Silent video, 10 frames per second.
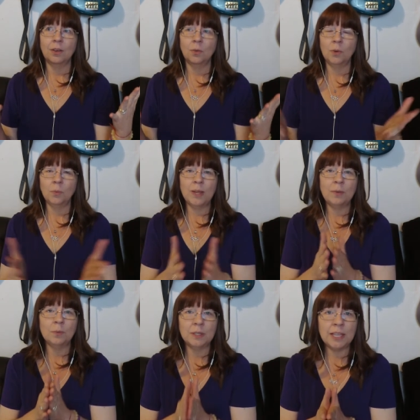When we
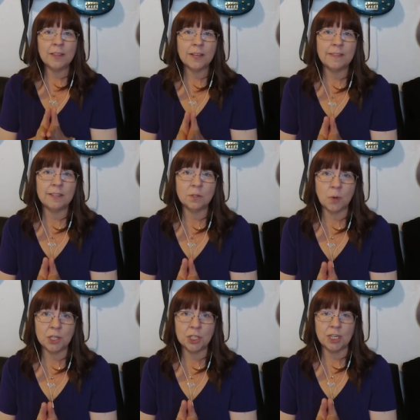really look at this
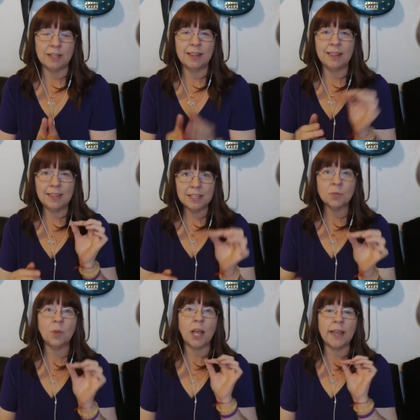question,
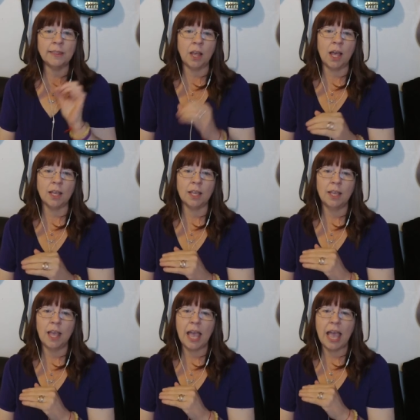this will unlock
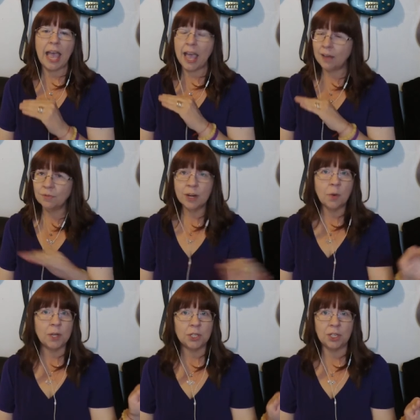every
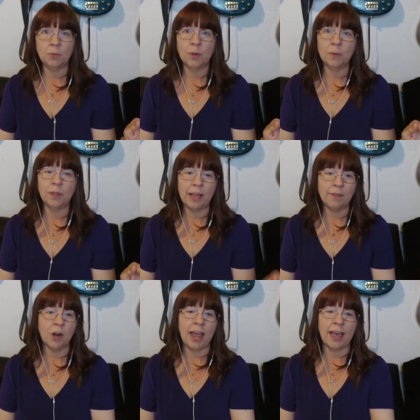question we will
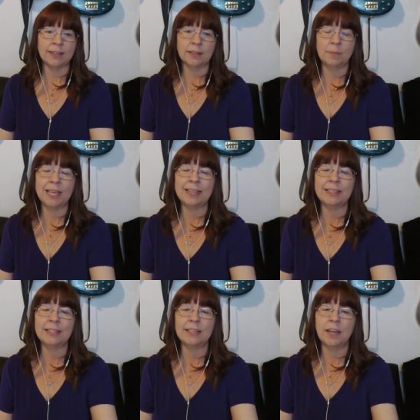ever ask because
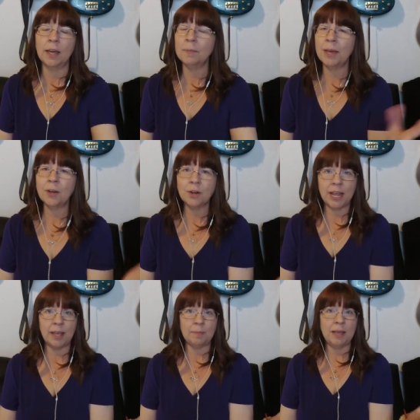it's not about our
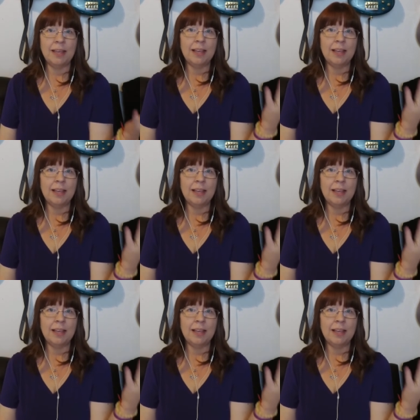name,